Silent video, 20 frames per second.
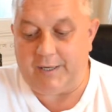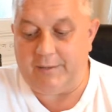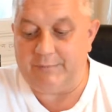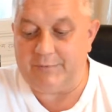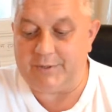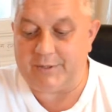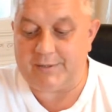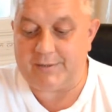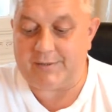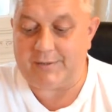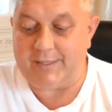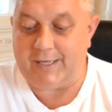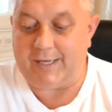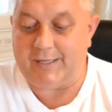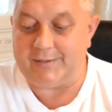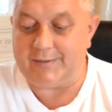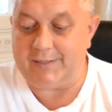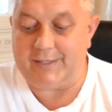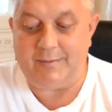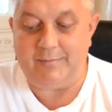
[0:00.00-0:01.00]
I'm
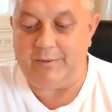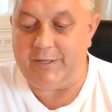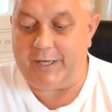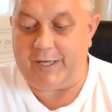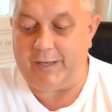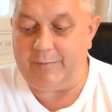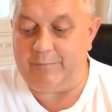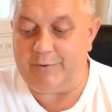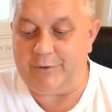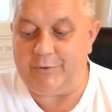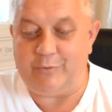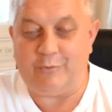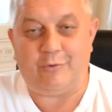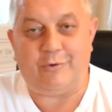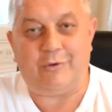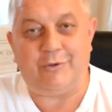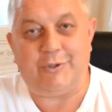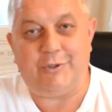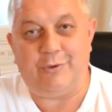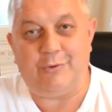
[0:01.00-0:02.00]
just extremely happy
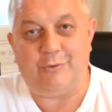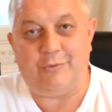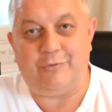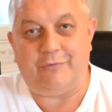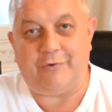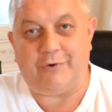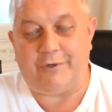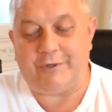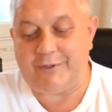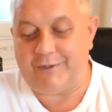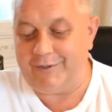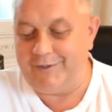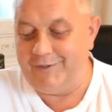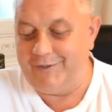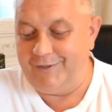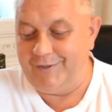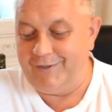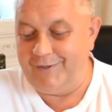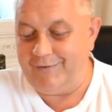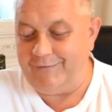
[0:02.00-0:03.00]
to continue to
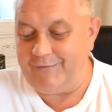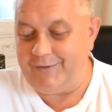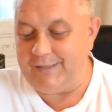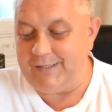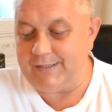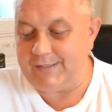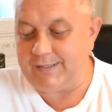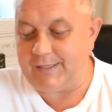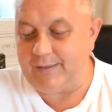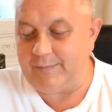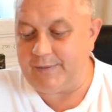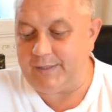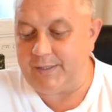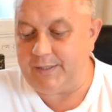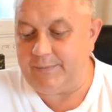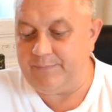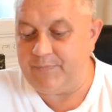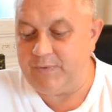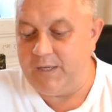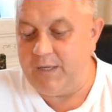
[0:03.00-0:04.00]
work with this
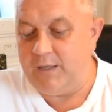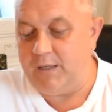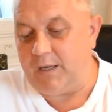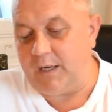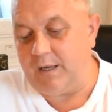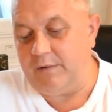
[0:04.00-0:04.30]
camera.